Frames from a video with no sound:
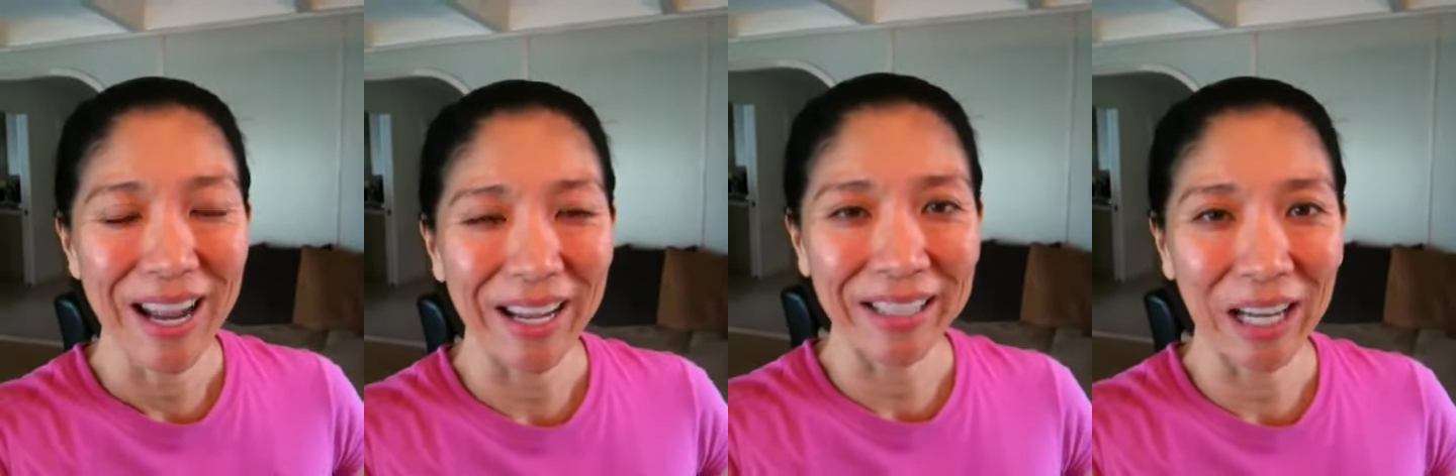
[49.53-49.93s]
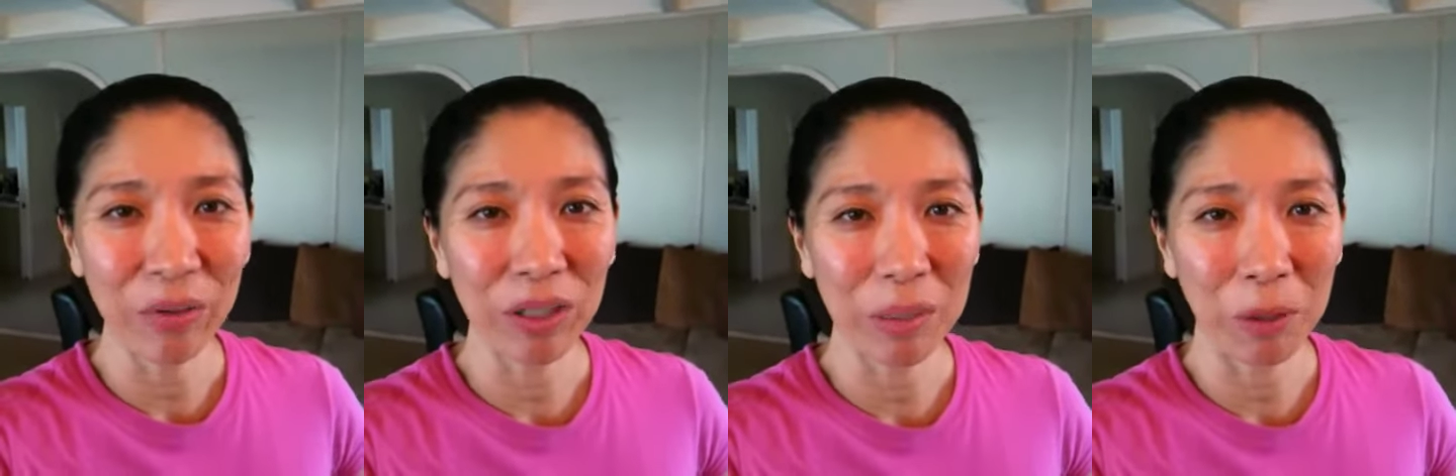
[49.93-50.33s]
And that
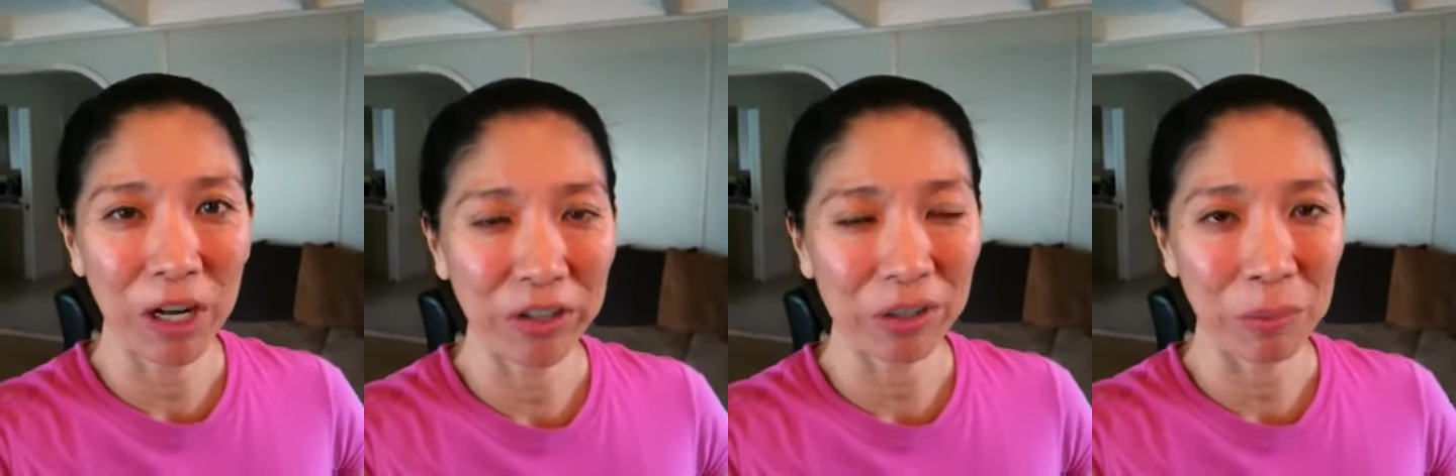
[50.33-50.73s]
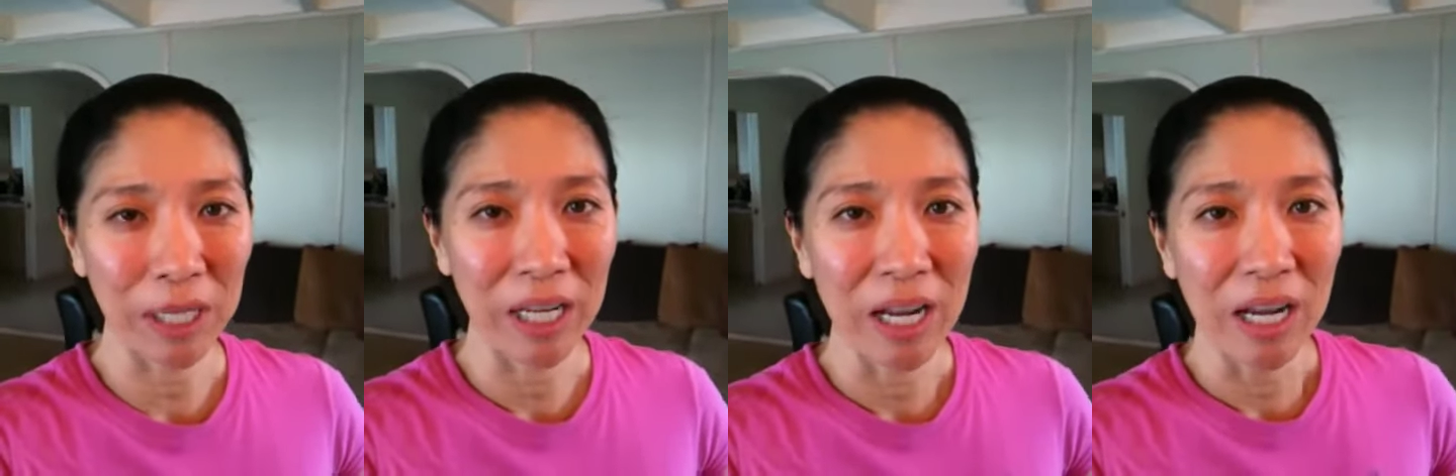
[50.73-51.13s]
really bothered
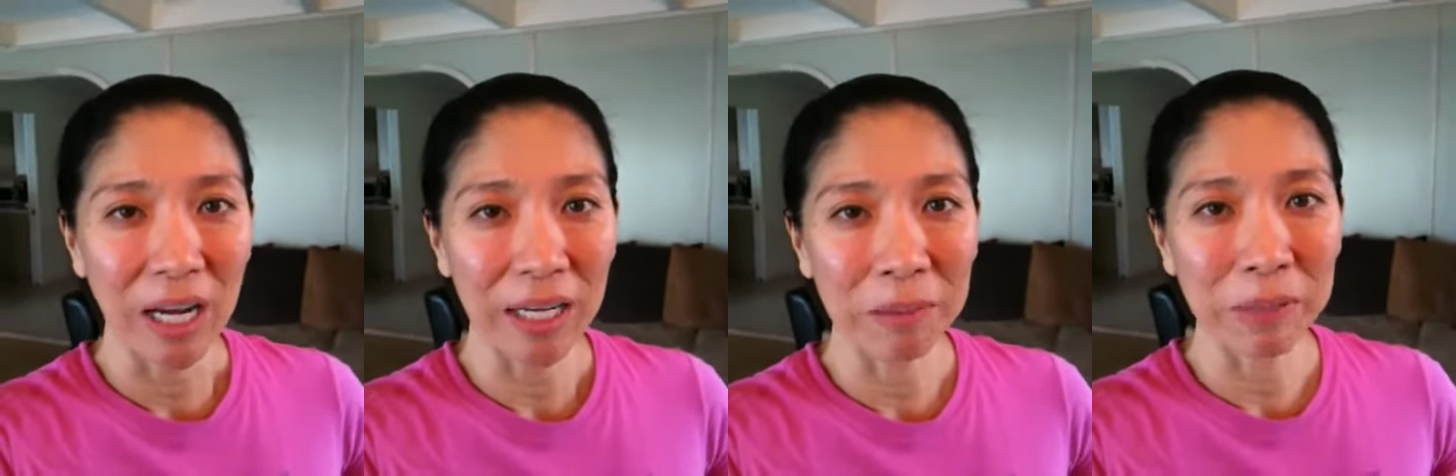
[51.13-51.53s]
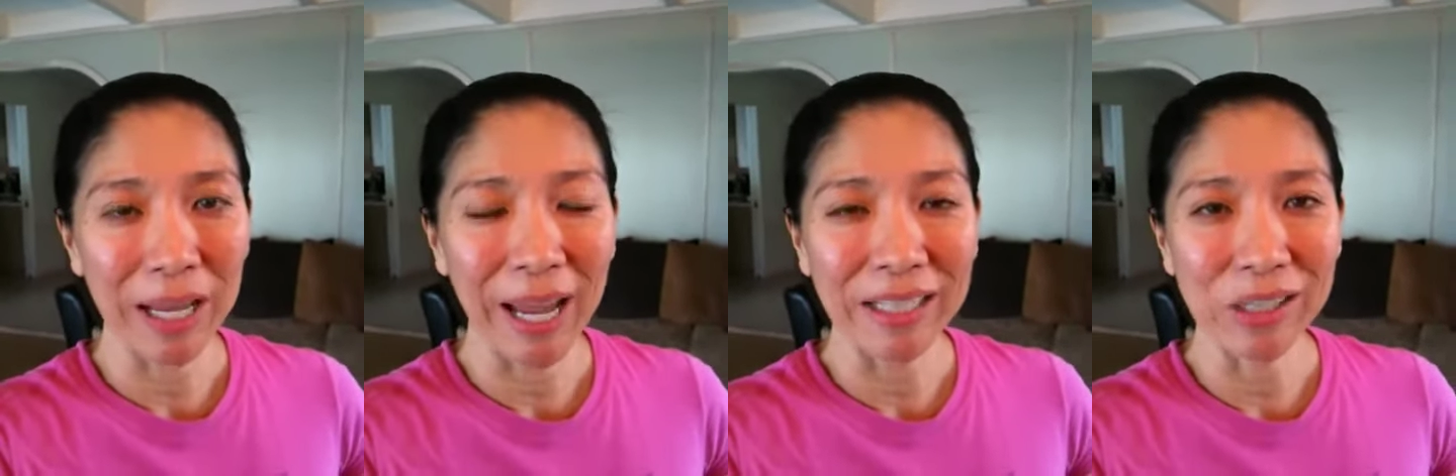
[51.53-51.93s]
me. Um,
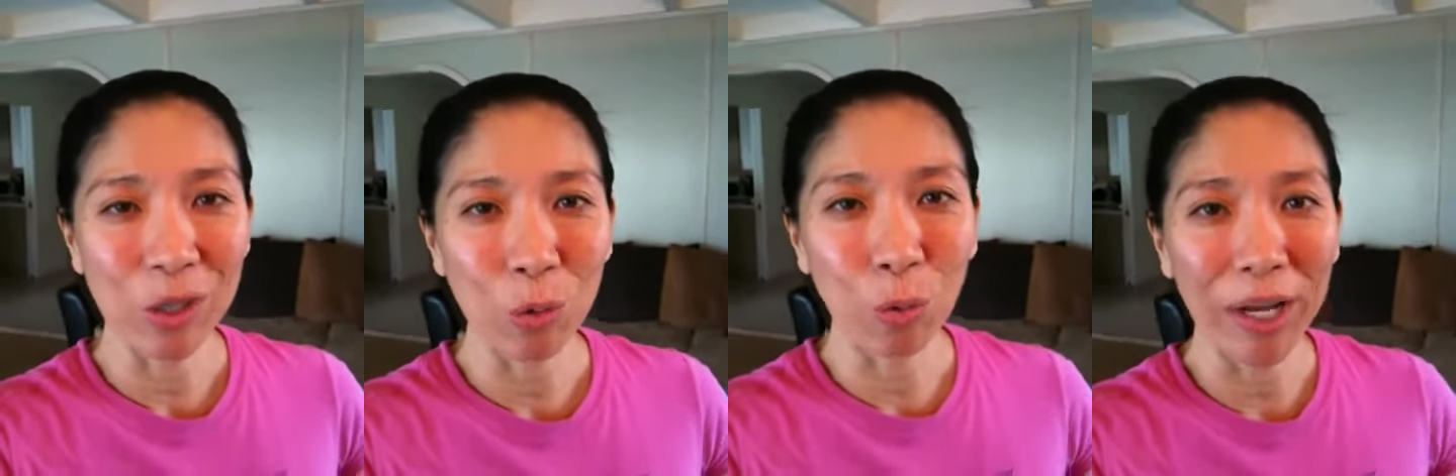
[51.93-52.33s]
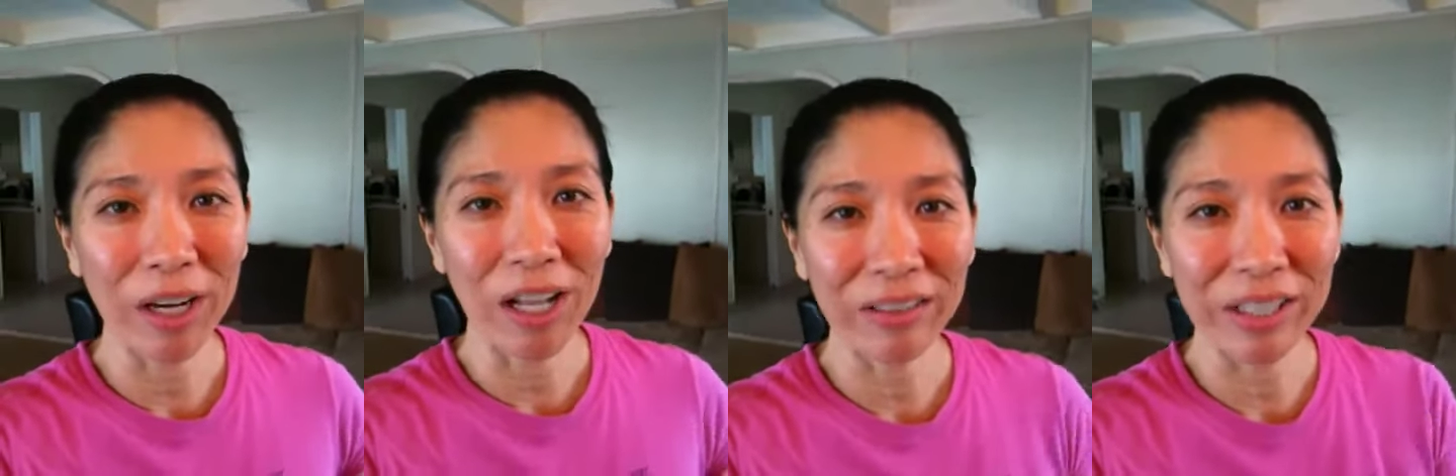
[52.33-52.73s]
and so what
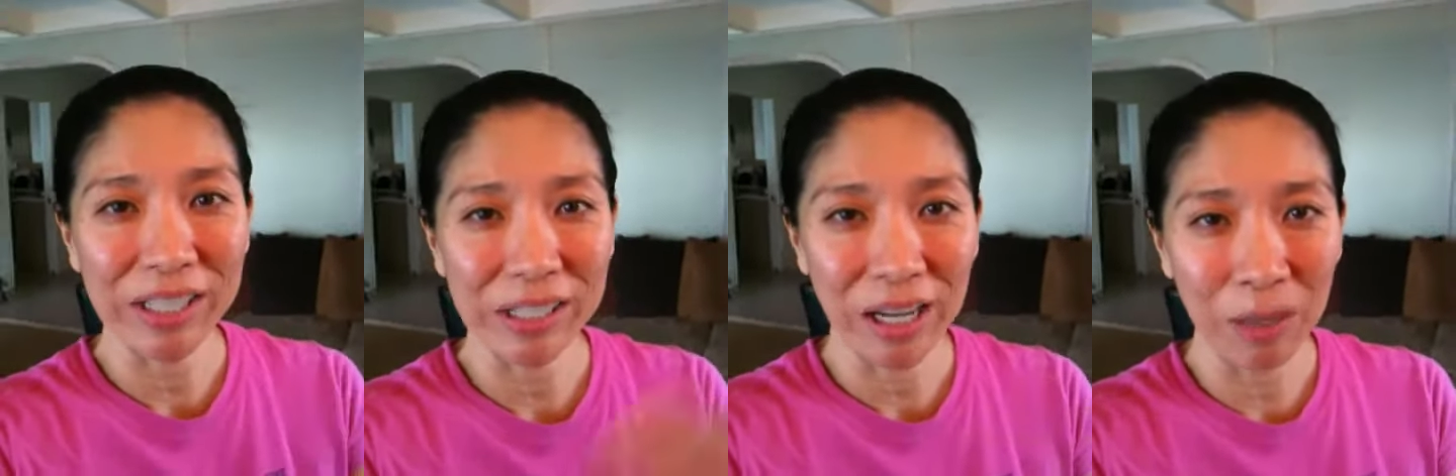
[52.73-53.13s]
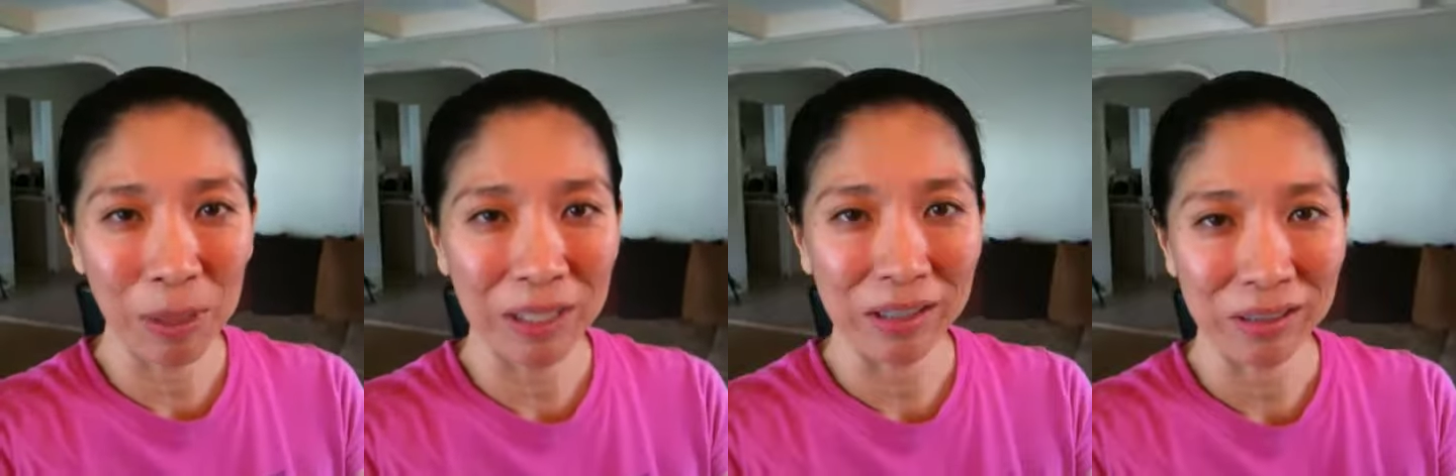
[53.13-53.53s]
all of this is
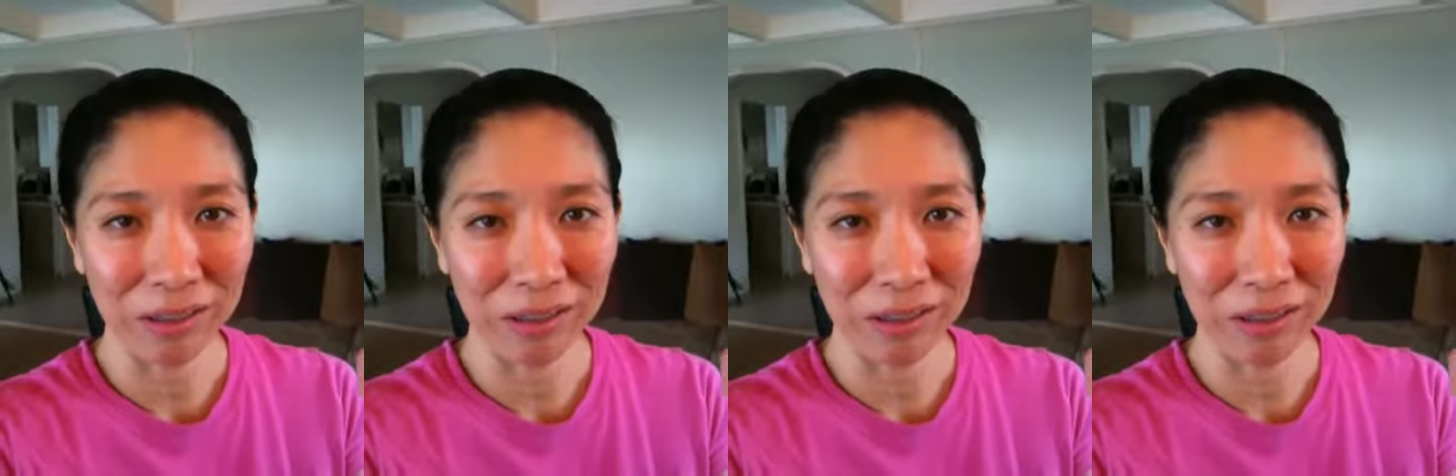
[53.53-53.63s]
coming